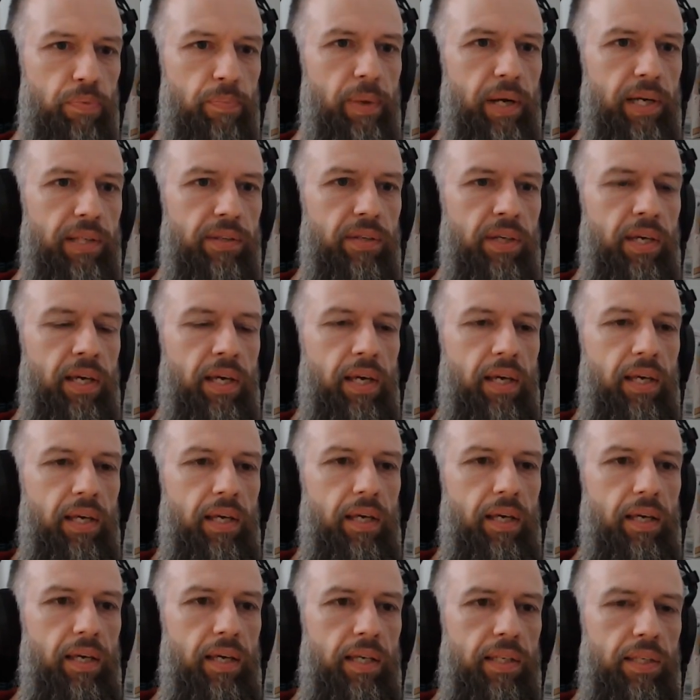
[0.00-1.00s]
but
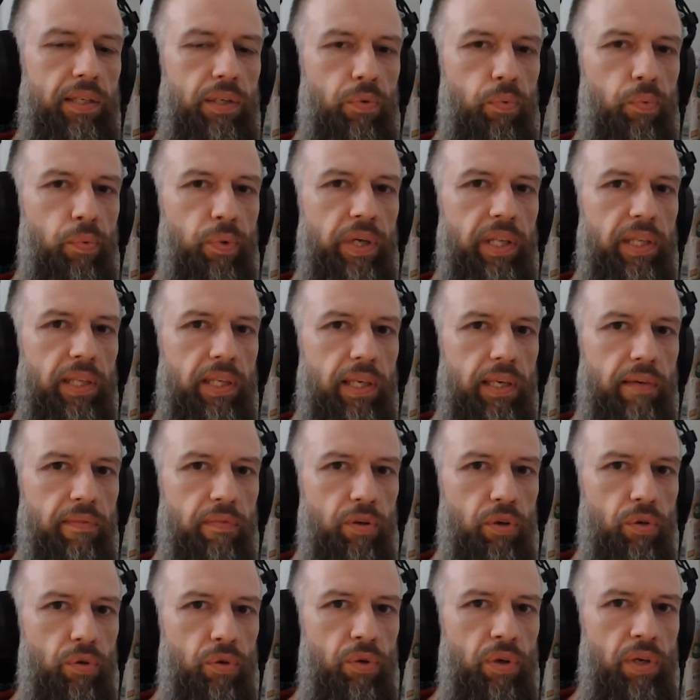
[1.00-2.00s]
it will give
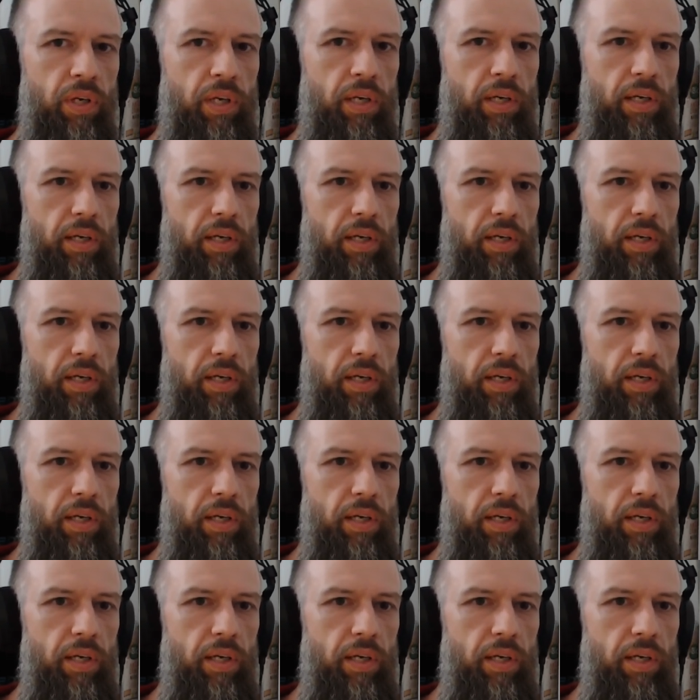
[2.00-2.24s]
you